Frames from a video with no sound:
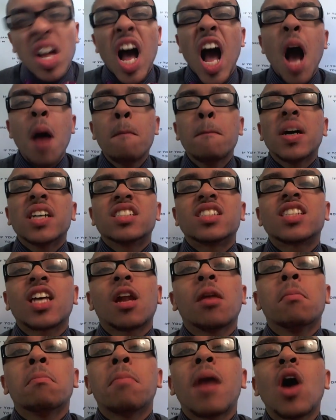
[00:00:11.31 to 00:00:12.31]
I'm about to
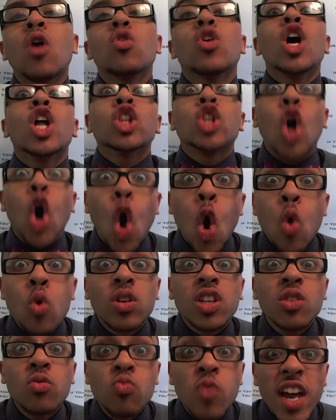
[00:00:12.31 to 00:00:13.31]
tell him about the
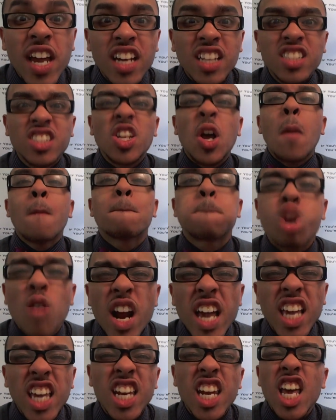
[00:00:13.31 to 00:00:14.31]
Oakland Raiders
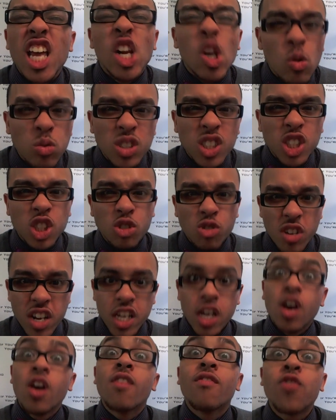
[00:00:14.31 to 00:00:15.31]
breaking their losing
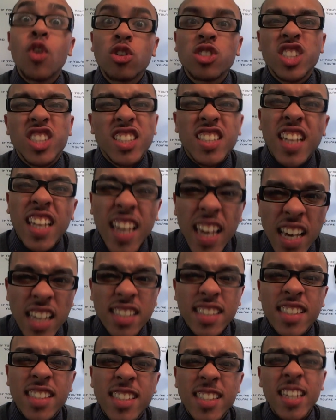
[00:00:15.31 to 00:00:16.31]
streak versus the
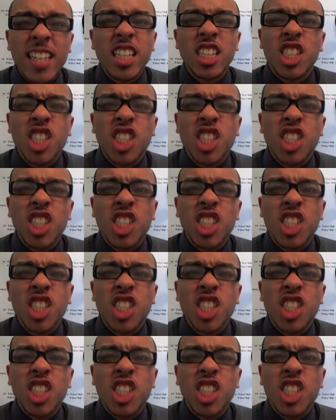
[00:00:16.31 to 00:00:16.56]
Kansas City